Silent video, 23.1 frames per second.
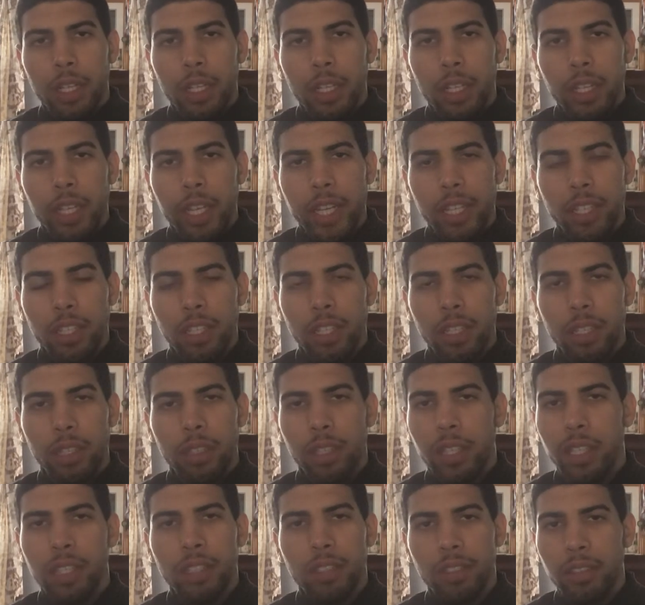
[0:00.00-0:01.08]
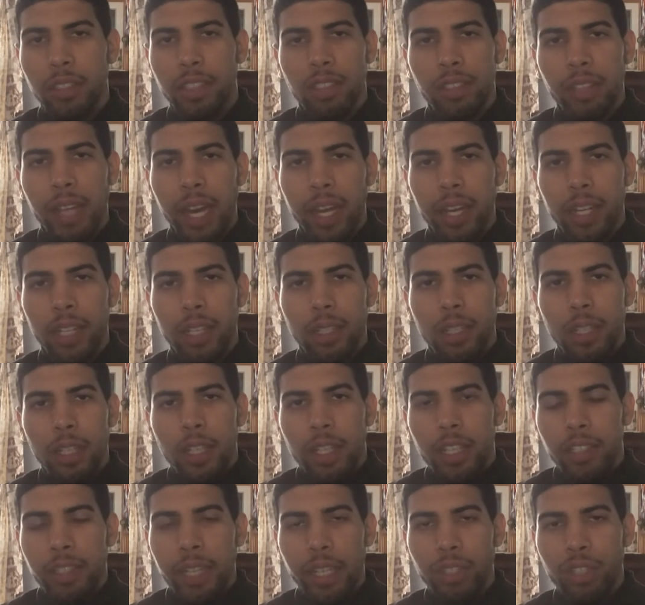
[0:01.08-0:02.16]
isn't he's, he's not
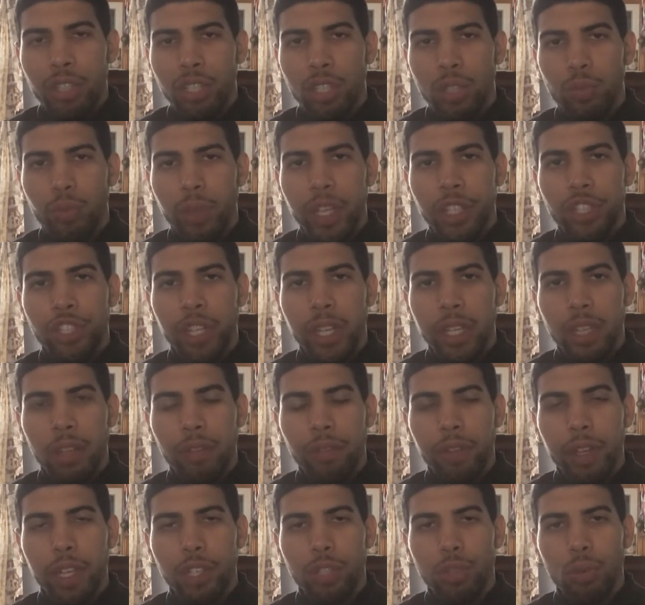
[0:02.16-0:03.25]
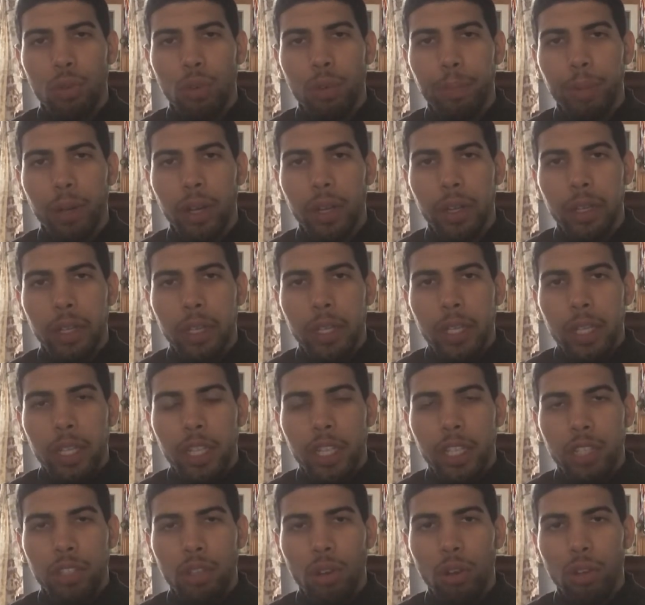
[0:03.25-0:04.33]
he's not just a rich individual, but
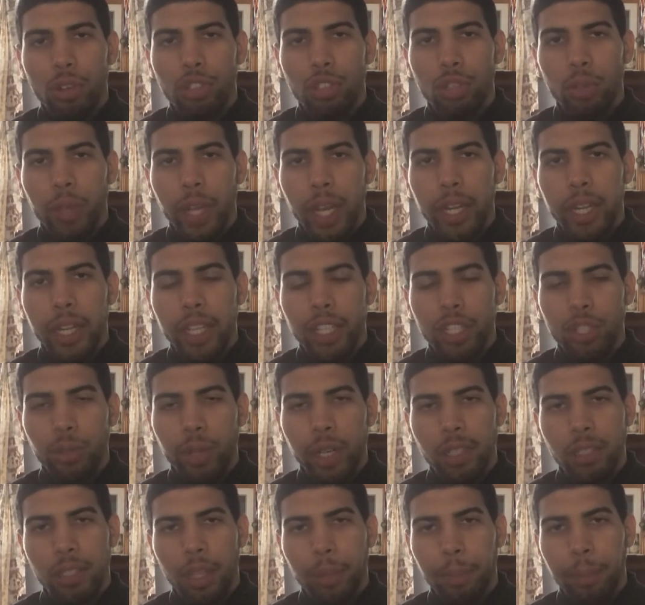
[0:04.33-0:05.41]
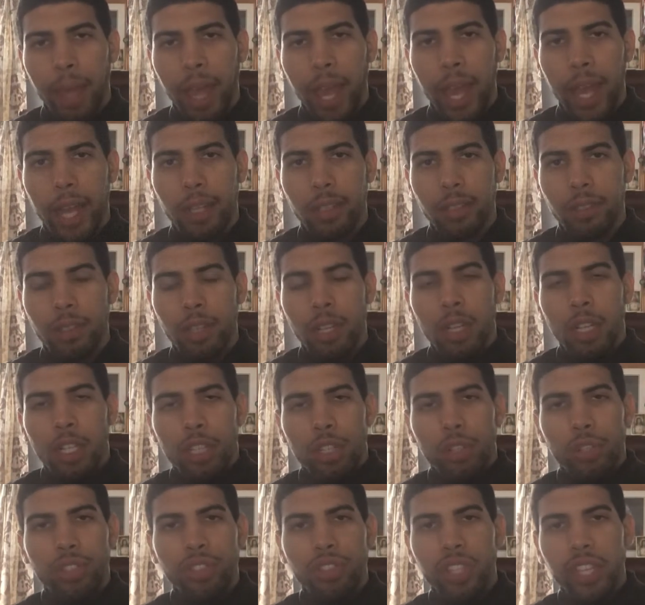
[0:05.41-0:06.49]
he's also got an interesting past. You
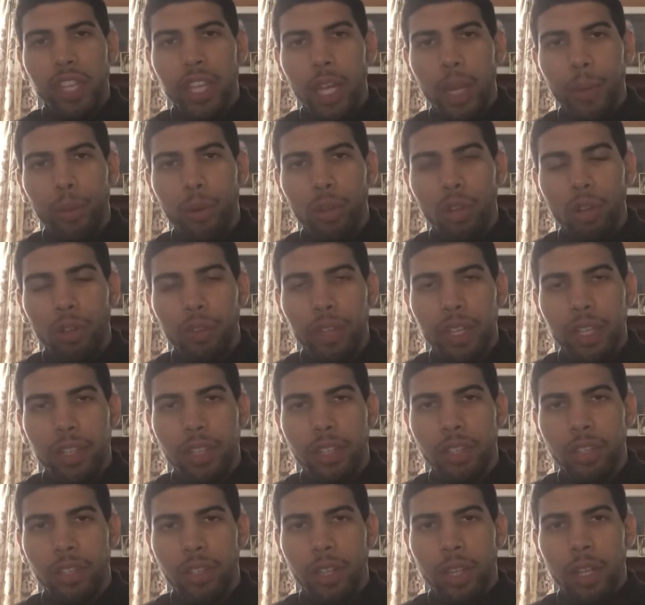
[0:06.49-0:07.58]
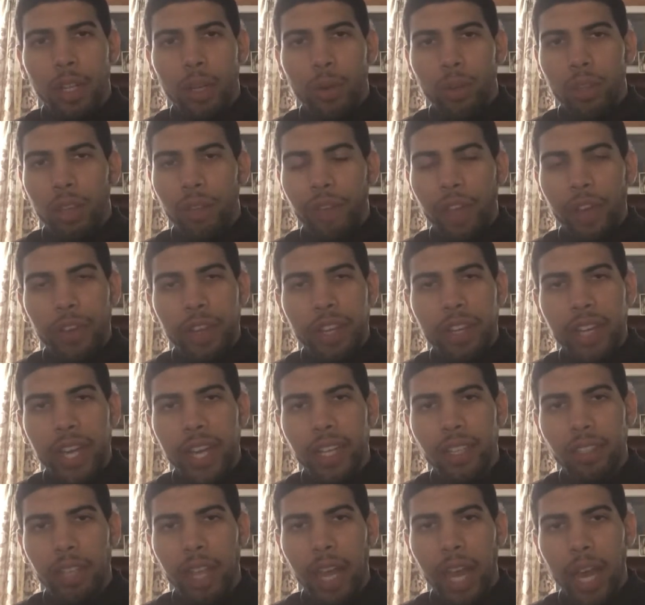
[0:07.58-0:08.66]
see him with all these with a very
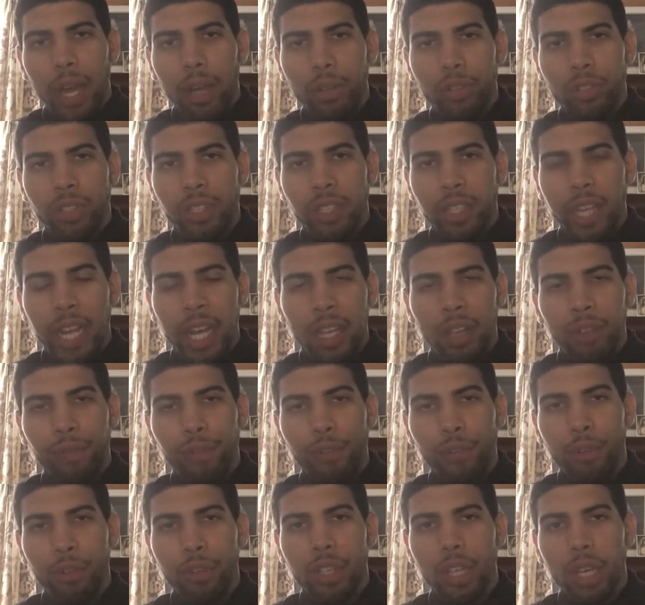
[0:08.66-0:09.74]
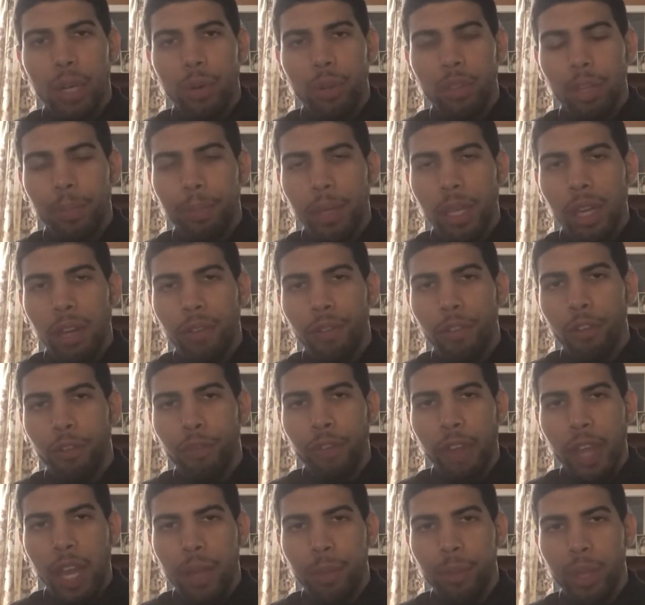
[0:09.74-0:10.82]
nice house in California with a beautiful
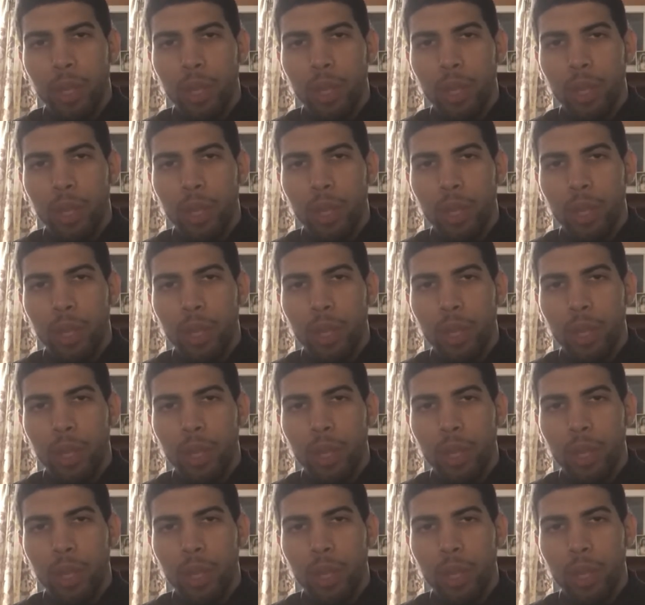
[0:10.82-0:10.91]
family